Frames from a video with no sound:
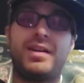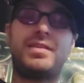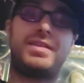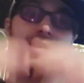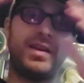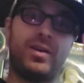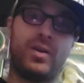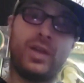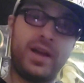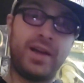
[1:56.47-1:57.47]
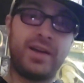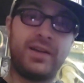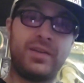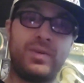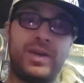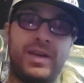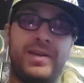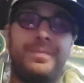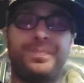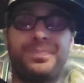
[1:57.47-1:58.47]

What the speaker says: Just to get all that out of the way.